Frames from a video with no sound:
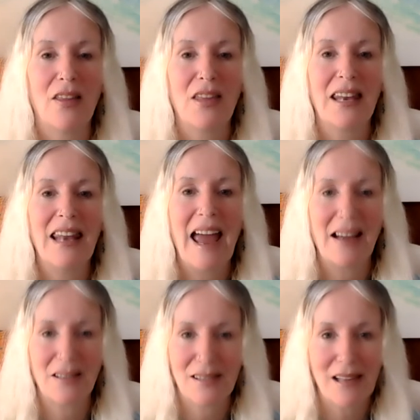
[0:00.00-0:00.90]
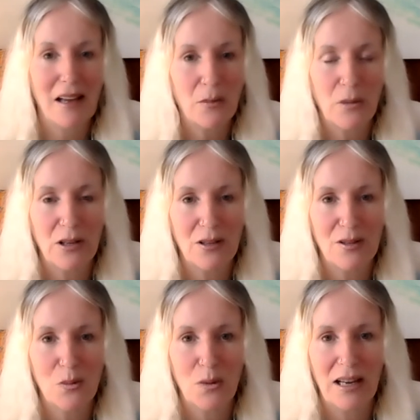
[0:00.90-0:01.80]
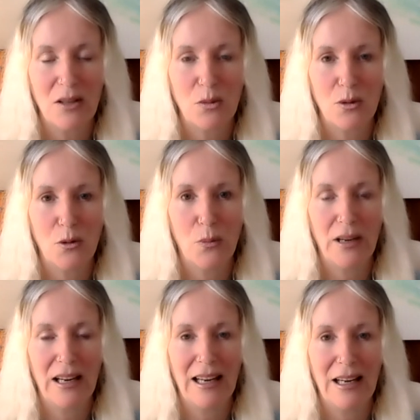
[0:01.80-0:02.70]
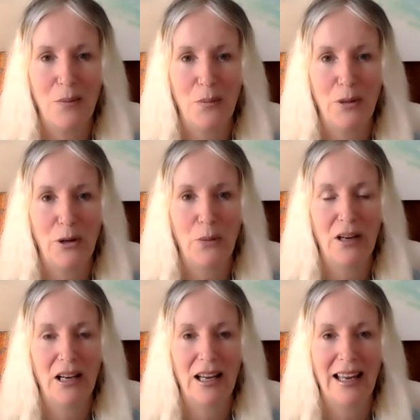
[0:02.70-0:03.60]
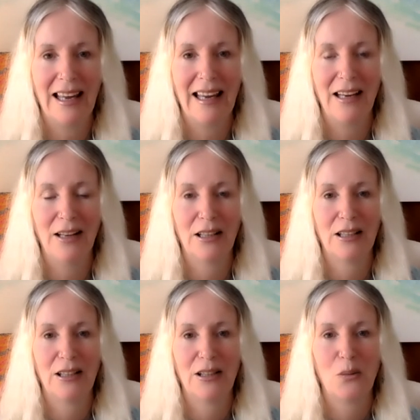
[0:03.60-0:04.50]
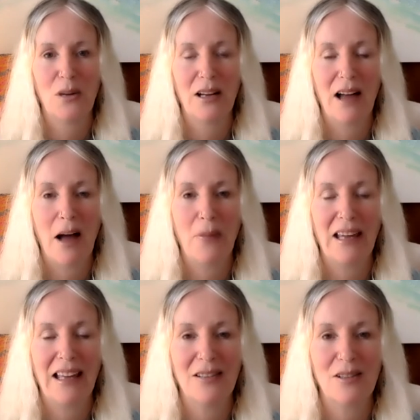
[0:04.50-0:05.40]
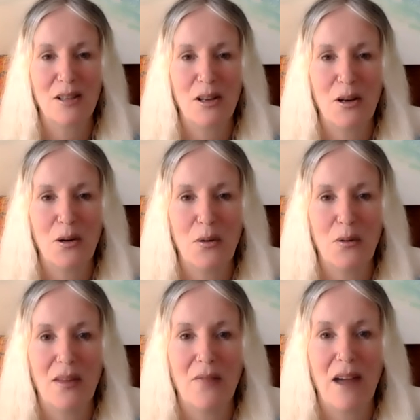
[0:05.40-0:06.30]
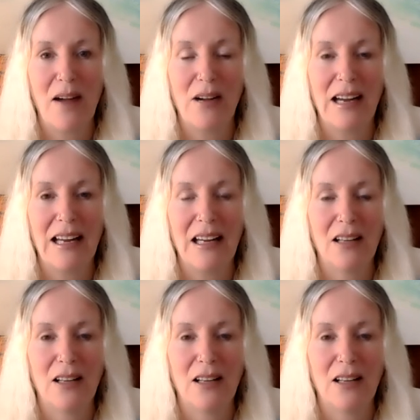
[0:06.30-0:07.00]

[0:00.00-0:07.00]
the next segment, which will be Blue Monkey, coming into the very